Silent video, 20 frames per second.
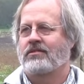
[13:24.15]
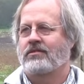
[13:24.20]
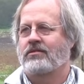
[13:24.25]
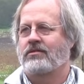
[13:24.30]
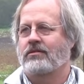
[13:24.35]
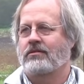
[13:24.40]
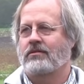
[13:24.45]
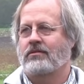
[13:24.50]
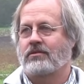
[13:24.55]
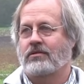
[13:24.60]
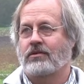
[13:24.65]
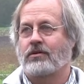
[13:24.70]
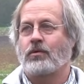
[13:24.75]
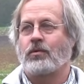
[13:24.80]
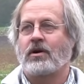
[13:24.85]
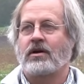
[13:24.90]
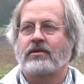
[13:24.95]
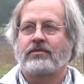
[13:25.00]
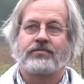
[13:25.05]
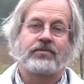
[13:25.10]
to to
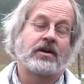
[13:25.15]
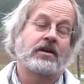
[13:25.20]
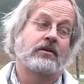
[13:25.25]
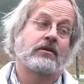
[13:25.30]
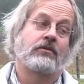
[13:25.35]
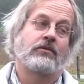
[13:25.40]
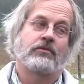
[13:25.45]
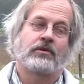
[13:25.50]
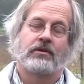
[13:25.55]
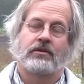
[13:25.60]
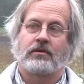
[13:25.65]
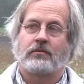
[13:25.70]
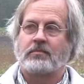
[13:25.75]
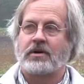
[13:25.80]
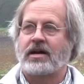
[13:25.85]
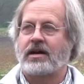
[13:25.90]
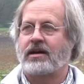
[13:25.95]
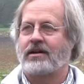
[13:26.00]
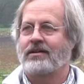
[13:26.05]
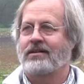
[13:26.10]
qualify to go into the
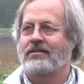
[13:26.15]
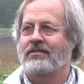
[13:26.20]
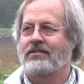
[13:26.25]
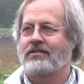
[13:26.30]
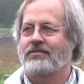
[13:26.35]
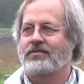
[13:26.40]
bag.